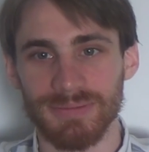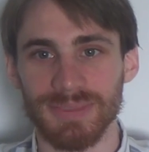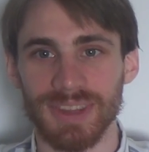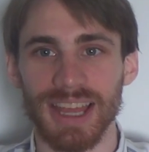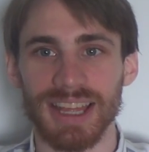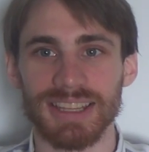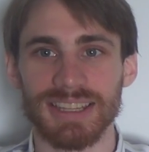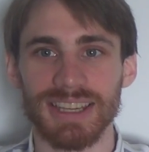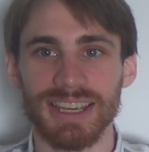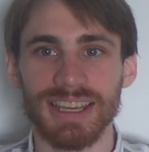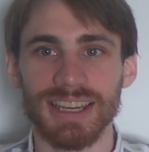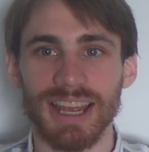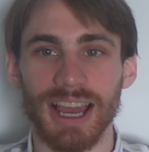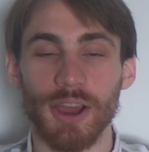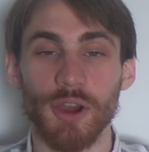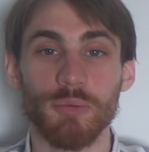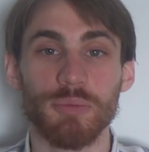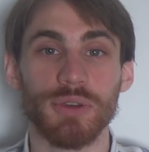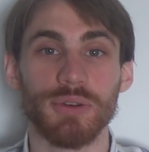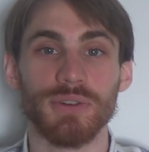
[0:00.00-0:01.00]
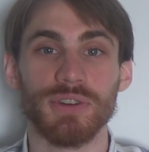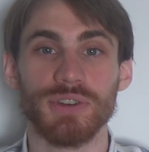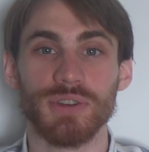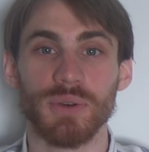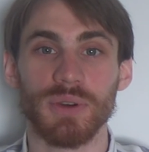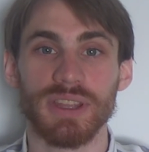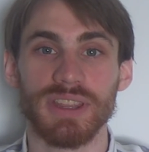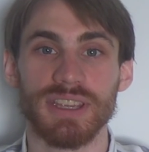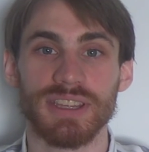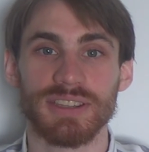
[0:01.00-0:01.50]
that's it. I hope you
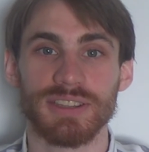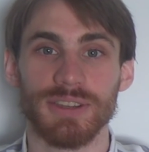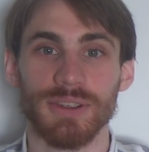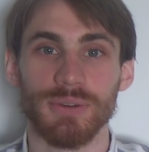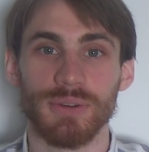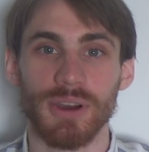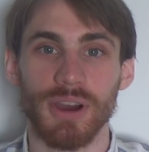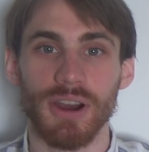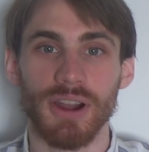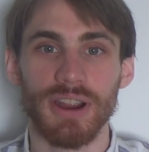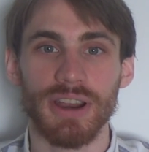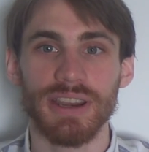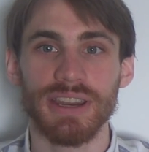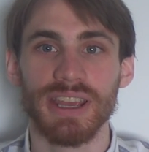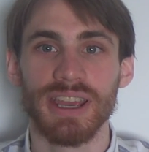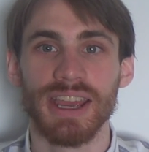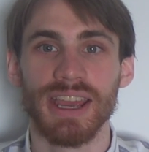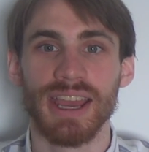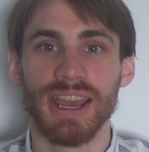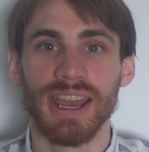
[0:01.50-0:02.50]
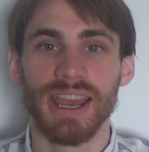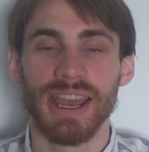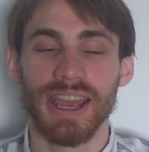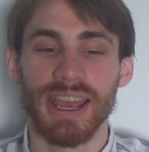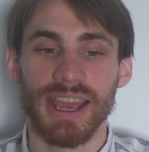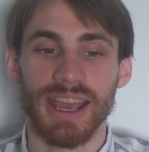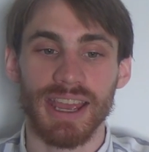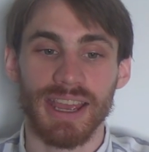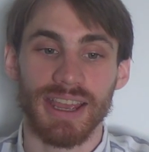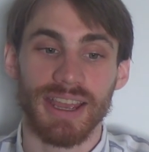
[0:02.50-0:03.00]
enjoy this new card,
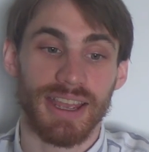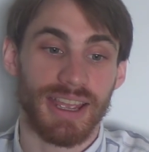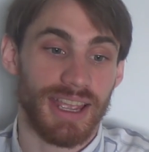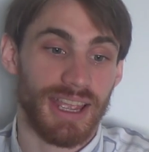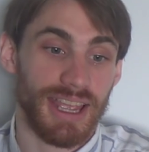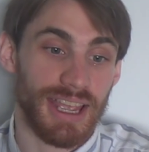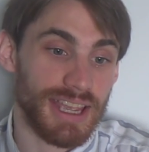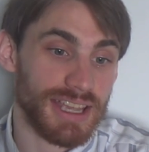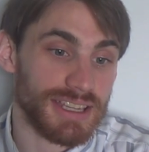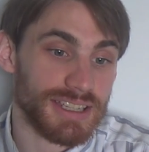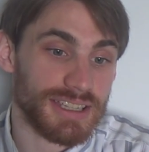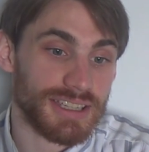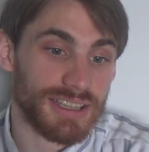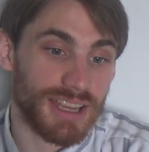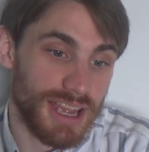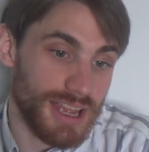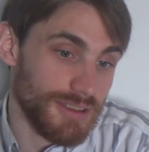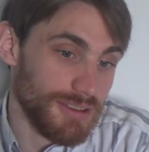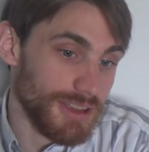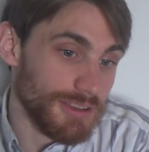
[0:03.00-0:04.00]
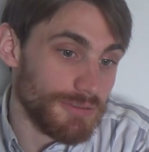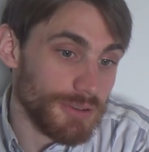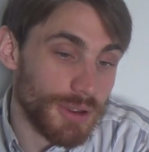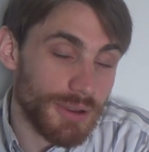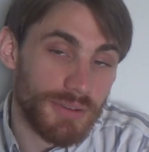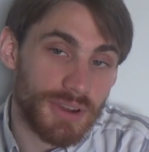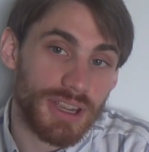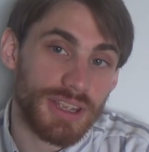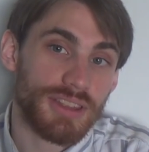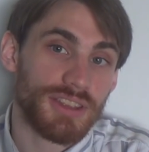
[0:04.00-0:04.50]
and if you
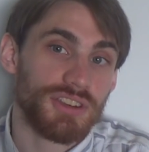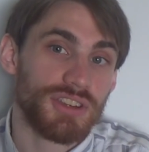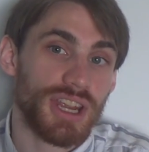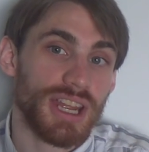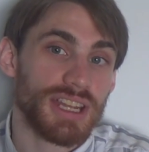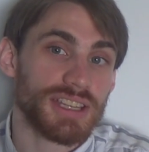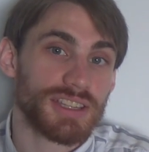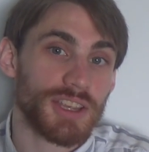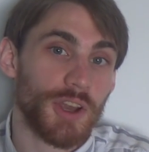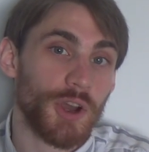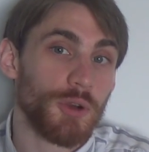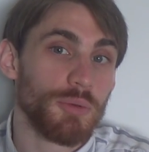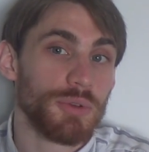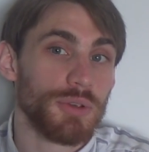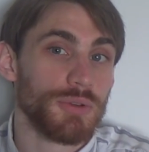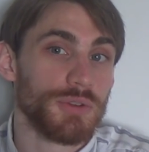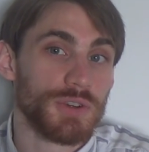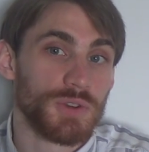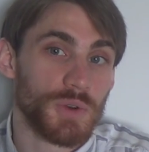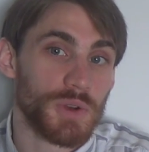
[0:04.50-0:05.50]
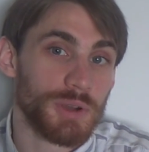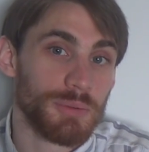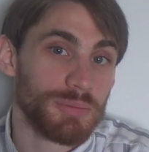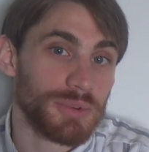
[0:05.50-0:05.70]
ever get the chance, I hope you enjoy